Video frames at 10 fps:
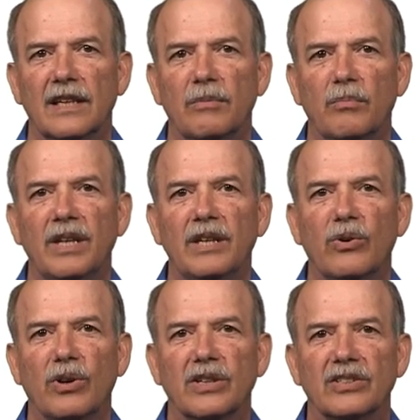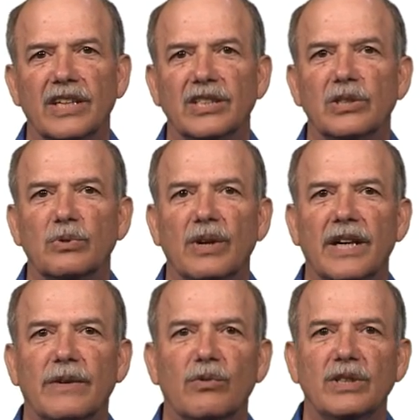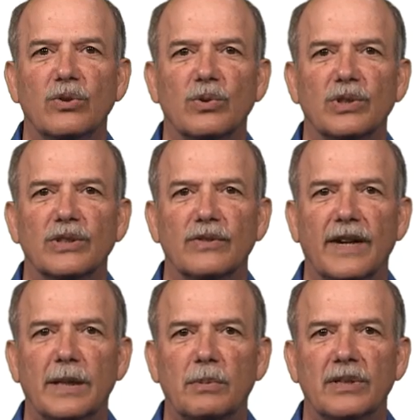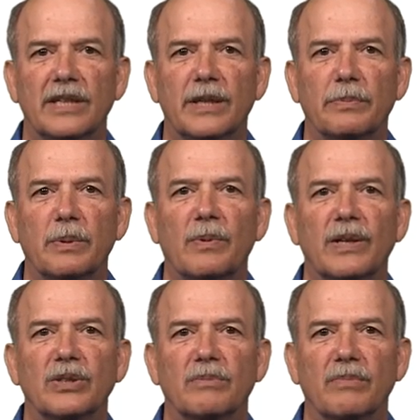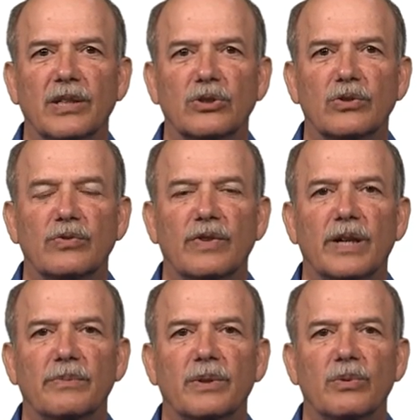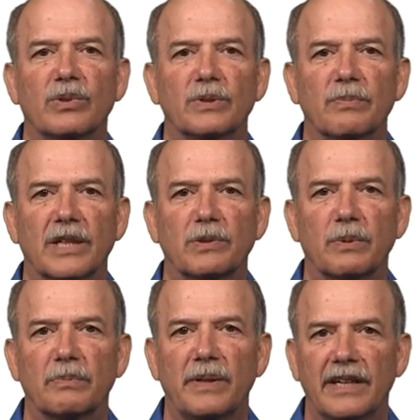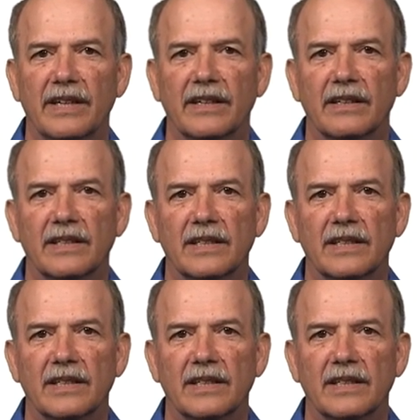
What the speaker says: Many organizations will have resources available to help the project manager develop the risk management plan.